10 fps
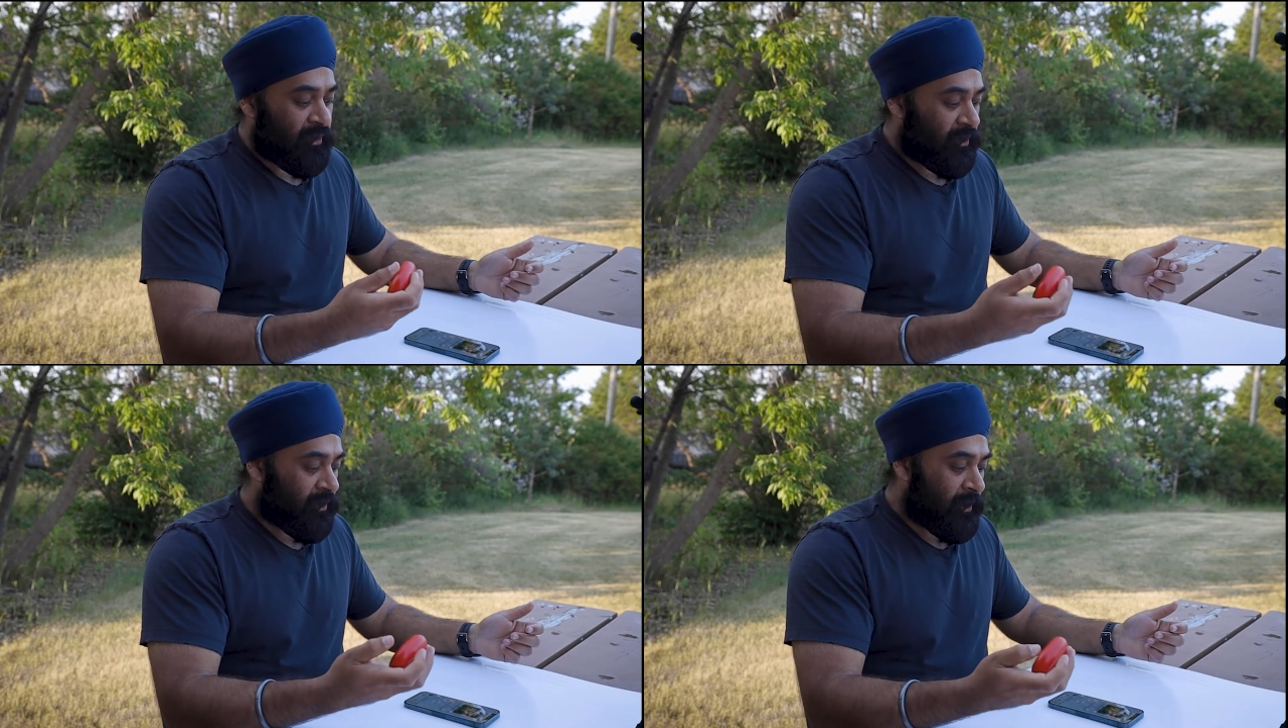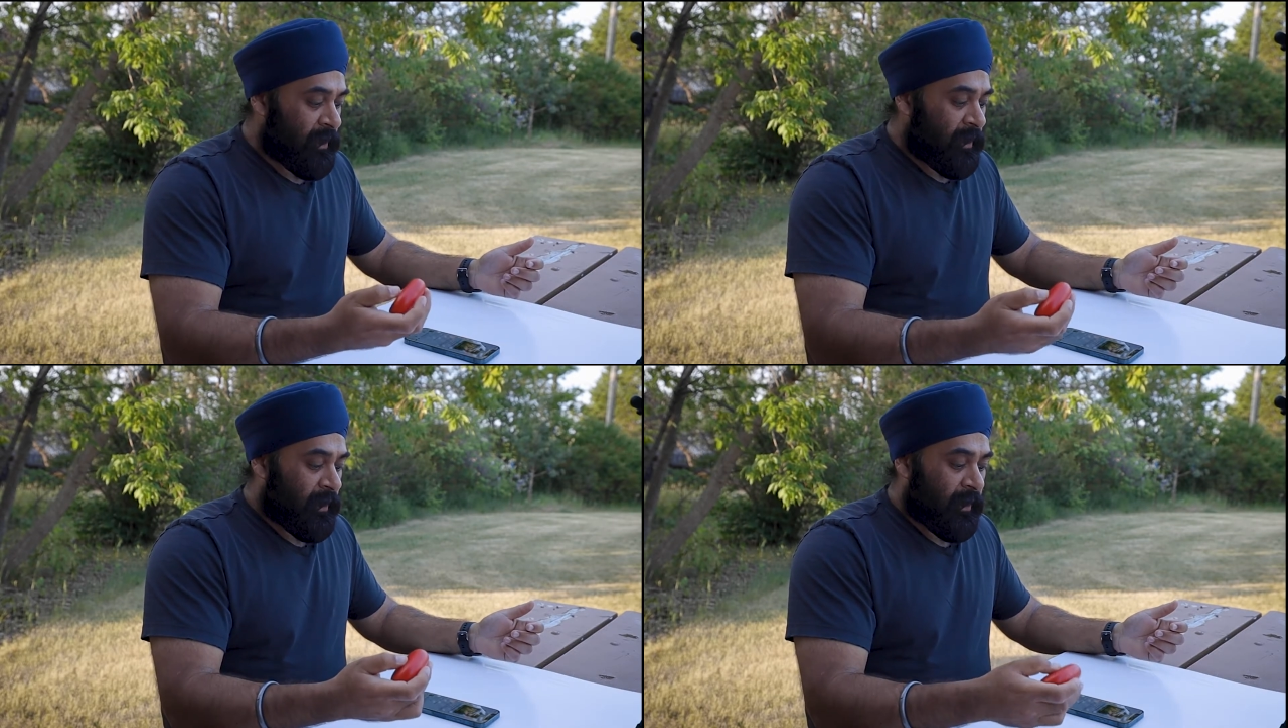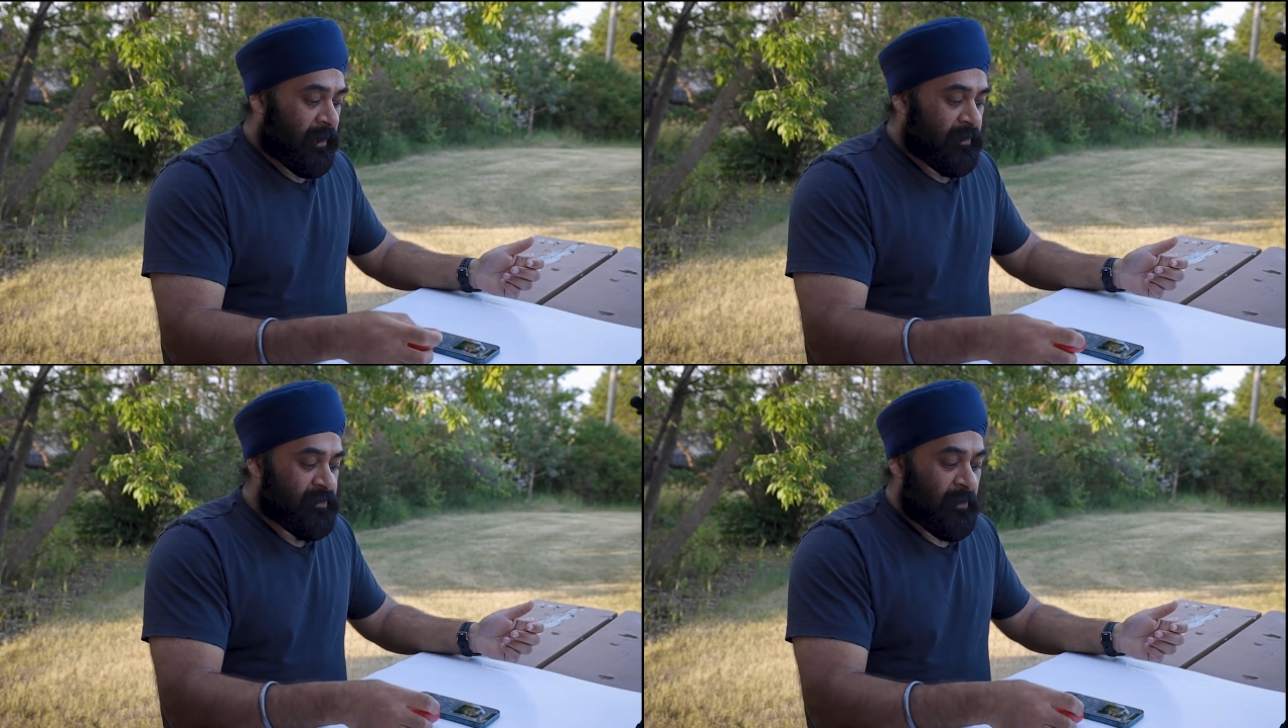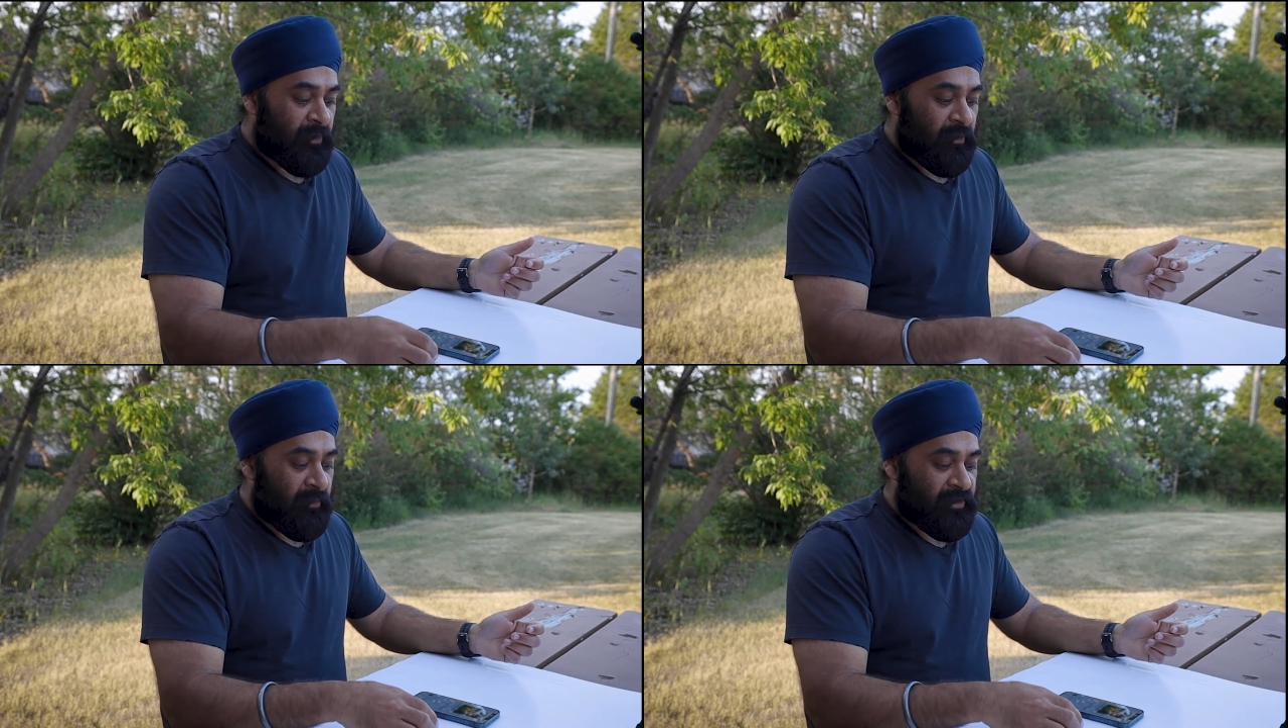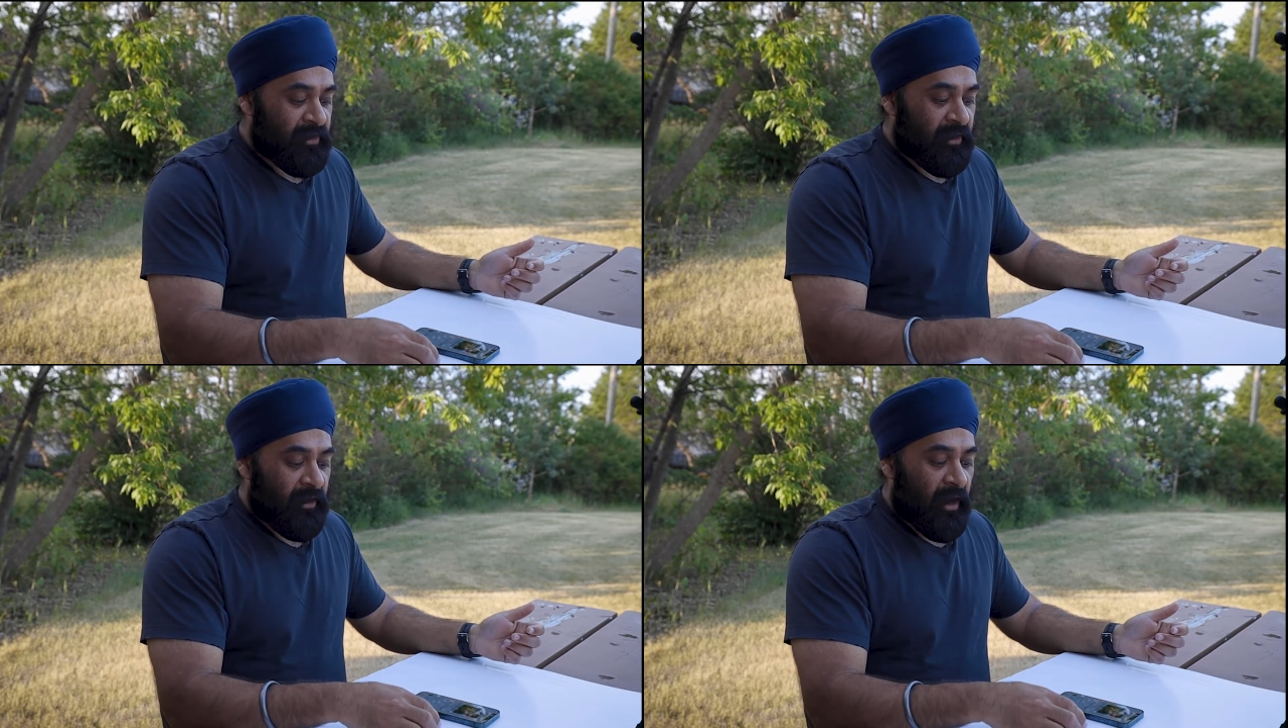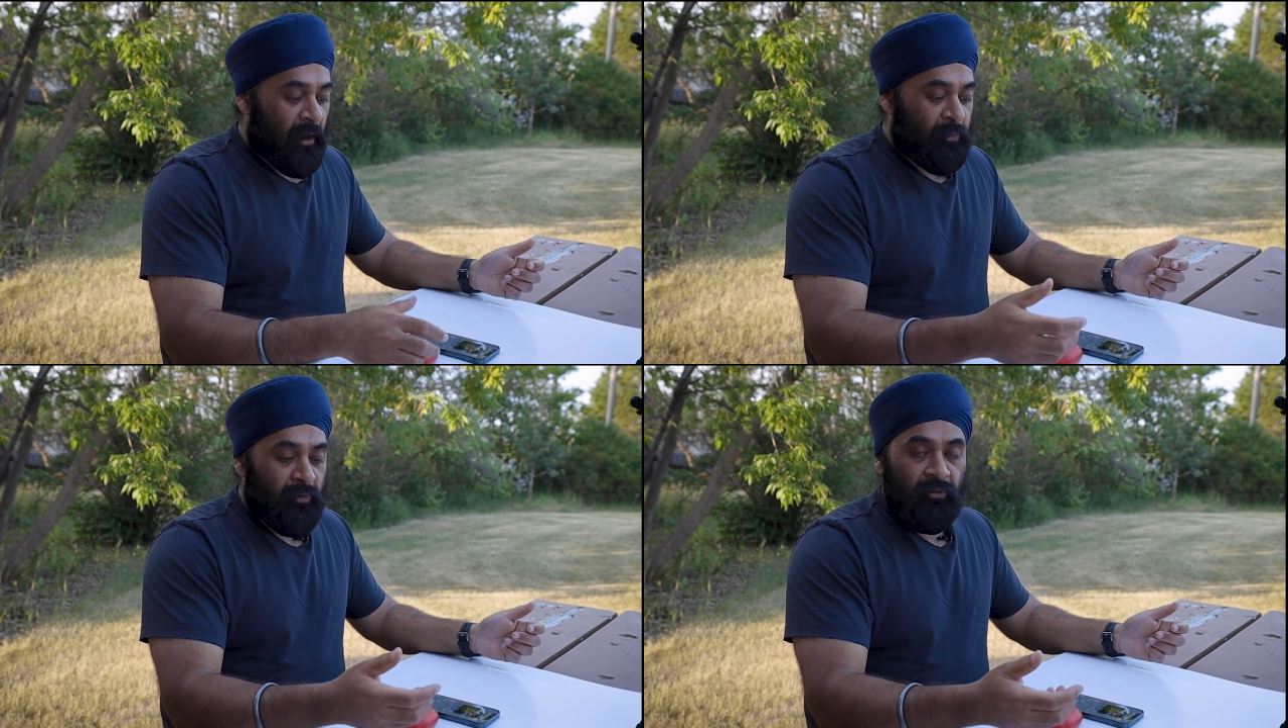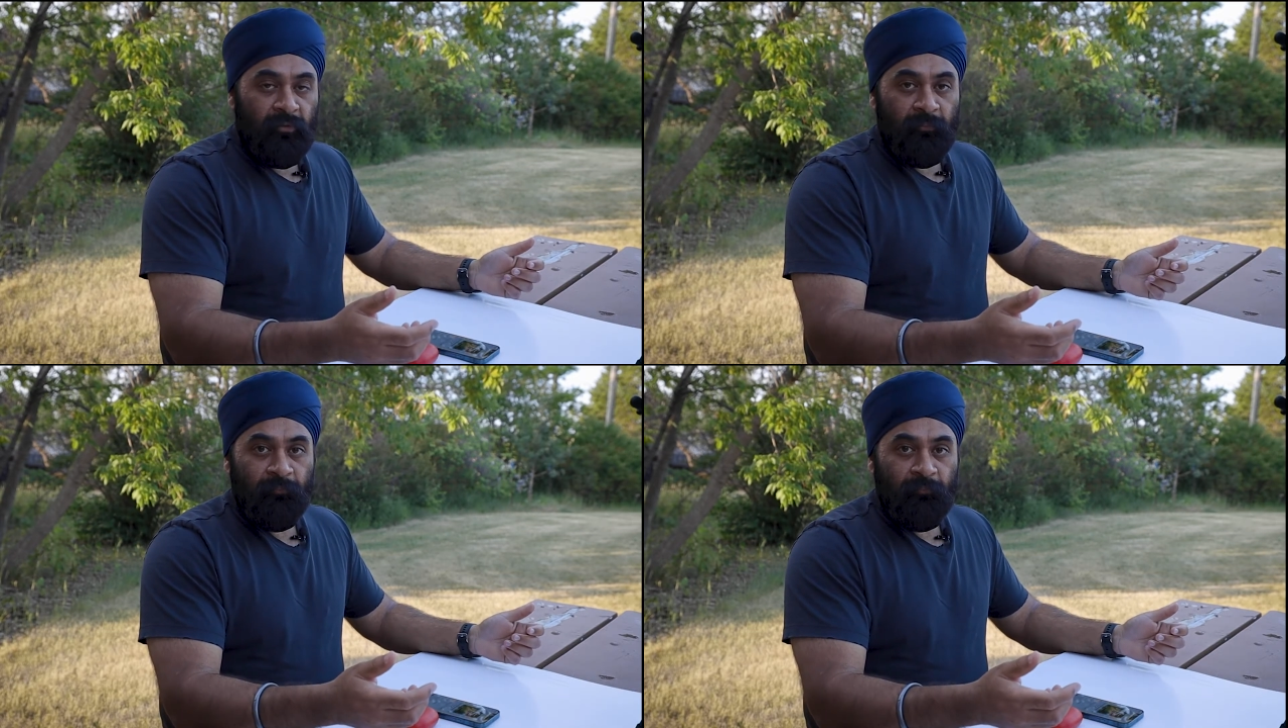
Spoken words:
here. Some of the missing Apple